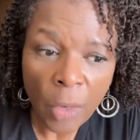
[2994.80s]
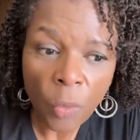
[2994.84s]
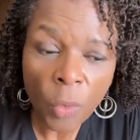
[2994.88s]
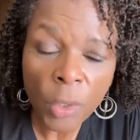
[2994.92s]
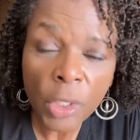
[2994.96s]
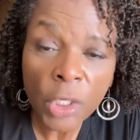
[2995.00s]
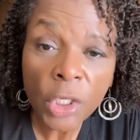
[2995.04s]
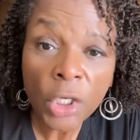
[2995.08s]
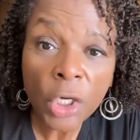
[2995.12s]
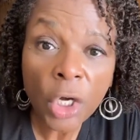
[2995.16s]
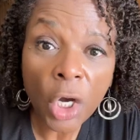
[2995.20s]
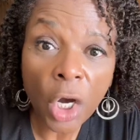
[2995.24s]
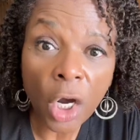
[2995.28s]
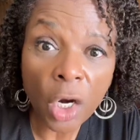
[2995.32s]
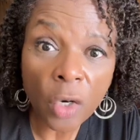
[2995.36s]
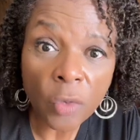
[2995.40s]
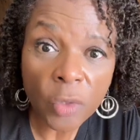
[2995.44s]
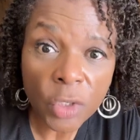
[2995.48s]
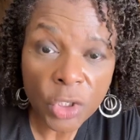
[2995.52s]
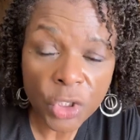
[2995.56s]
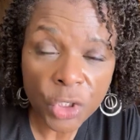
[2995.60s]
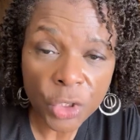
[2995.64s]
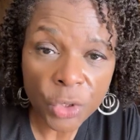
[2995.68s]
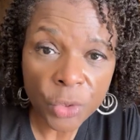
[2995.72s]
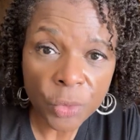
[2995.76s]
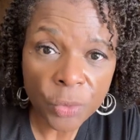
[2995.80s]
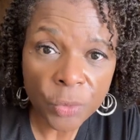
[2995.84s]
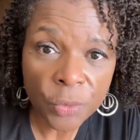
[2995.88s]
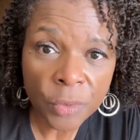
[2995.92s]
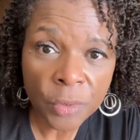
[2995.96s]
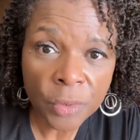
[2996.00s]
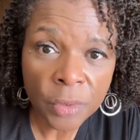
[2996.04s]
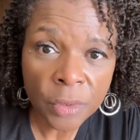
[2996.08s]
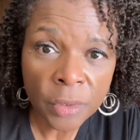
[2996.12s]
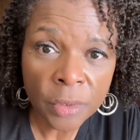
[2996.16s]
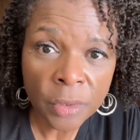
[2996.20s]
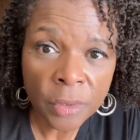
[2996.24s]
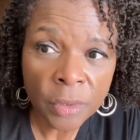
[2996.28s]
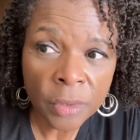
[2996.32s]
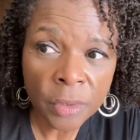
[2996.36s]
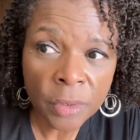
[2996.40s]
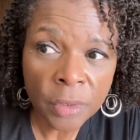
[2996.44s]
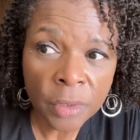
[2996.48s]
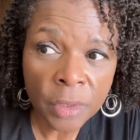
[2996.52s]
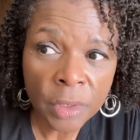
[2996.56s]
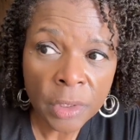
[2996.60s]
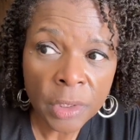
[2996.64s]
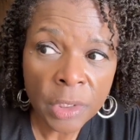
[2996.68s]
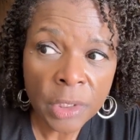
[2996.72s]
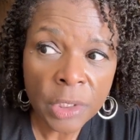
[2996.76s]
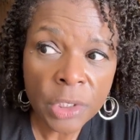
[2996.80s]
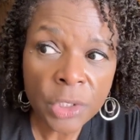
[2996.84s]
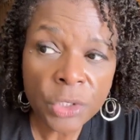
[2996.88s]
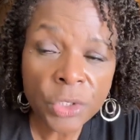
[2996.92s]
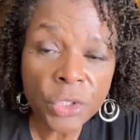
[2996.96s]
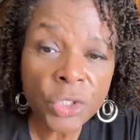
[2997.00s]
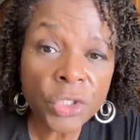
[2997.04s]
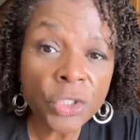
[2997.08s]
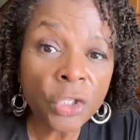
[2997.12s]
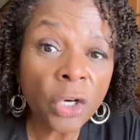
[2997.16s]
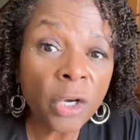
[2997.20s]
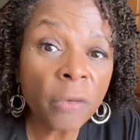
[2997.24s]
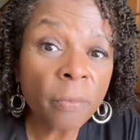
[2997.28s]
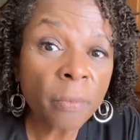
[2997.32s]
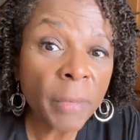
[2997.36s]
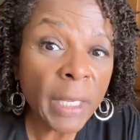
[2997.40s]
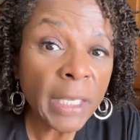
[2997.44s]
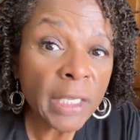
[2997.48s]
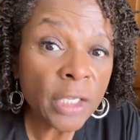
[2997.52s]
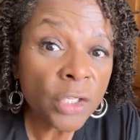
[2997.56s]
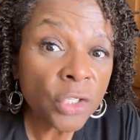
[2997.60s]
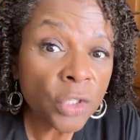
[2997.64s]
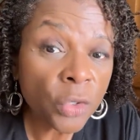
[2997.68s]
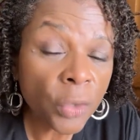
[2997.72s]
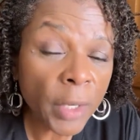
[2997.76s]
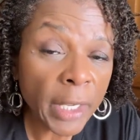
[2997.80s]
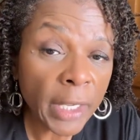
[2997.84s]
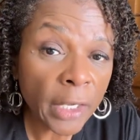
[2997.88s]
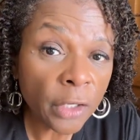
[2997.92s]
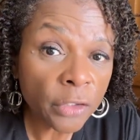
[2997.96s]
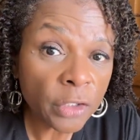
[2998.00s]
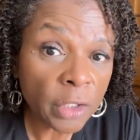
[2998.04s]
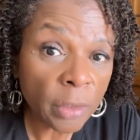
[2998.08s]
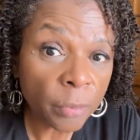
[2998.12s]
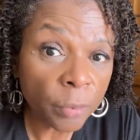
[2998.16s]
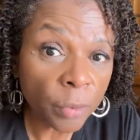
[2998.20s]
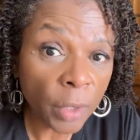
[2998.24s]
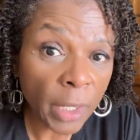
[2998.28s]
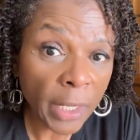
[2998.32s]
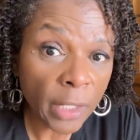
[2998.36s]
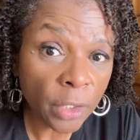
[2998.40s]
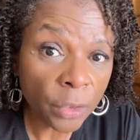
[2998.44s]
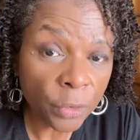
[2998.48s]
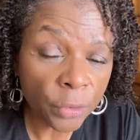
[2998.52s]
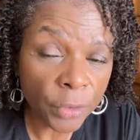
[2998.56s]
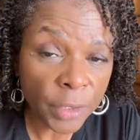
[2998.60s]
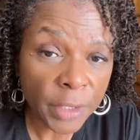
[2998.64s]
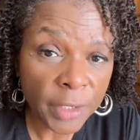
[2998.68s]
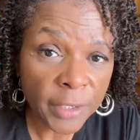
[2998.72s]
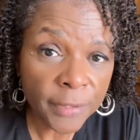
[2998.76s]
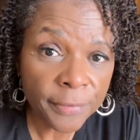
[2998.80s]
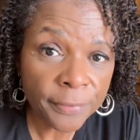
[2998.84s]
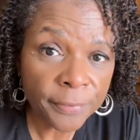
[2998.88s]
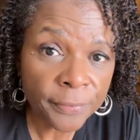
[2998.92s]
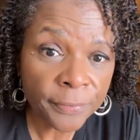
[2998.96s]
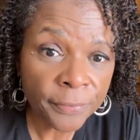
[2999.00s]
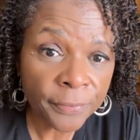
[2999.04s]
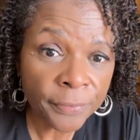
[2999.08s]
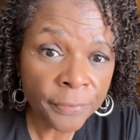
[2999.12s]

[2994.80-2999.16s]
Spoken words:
I want to encourage you to to start making your health a priority.